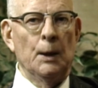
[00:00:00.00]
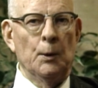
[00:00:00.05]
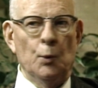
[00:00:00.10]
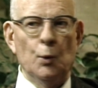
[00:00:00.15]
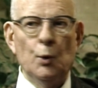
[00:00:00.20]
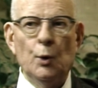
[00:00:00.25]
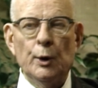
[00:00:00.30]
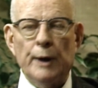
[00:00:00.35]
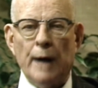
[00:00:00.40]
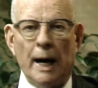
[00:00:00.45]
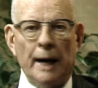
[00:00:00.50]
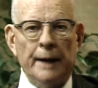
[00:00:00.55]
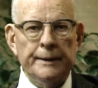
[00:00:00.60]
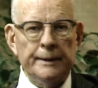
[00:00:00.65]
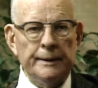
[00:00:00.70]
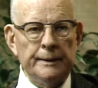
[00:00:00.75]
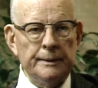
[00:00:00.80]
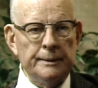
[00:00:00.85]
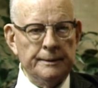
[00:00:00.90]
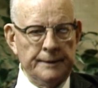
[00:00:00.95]
would
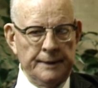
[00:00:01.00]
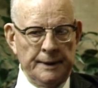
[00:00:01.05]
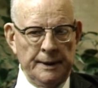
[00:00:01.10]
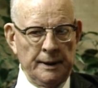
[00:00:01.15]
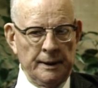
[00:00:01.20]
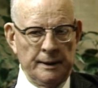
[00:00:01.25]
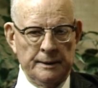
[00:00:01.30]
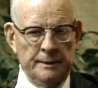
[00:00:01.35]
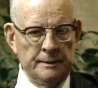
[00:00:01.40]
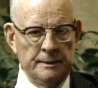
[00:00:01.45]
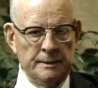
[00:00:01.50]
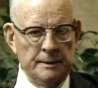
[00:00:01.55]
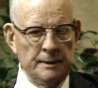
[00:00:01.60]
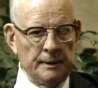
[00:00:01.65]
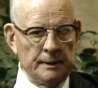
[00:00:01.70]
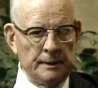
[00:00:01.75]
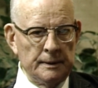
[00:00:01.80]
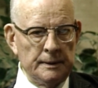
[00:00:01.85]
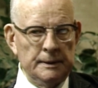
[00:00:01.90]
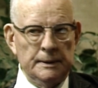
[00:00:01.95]
understand
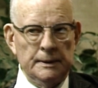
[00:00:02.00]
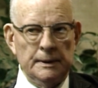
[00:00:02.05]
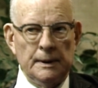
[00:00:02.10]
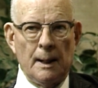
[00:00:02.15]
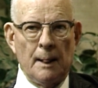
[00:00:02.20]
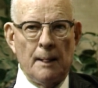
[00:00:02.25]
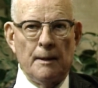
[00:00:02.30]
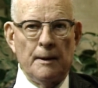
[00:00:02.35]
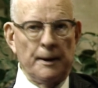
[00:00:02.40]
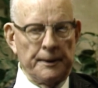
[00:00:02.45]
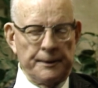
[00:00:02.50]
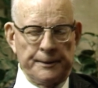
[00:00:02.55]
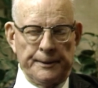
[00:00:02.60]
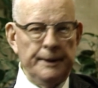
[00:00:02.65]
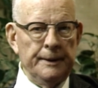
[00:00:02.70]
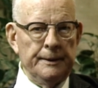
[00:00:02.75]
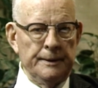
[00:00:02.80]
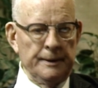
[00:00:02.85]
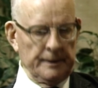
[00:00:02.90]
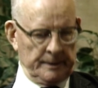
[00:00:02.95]
a
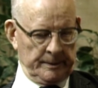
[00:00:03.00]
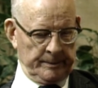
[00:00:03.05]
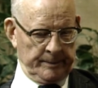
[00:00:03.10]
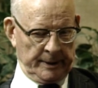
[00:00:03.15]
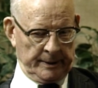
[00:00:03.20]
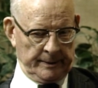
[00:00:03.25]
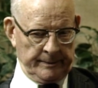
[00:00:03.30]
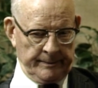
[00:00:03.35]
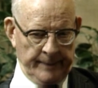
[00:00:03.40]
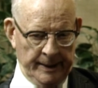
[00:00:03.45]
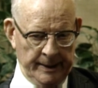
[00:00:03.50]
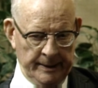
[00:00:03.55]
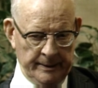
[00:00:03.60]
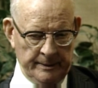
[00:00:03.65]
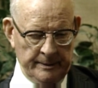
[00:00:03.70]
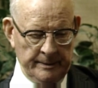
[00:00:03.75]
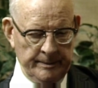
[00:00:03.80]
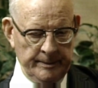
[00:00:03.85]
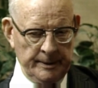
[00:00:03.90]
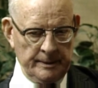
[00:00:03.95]
great deal about
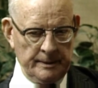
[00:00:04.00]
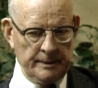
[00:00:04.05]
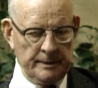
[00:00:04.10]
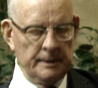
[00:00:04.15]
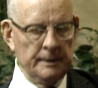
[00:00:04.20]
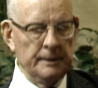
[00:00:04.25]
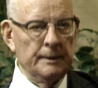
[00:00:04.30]
management,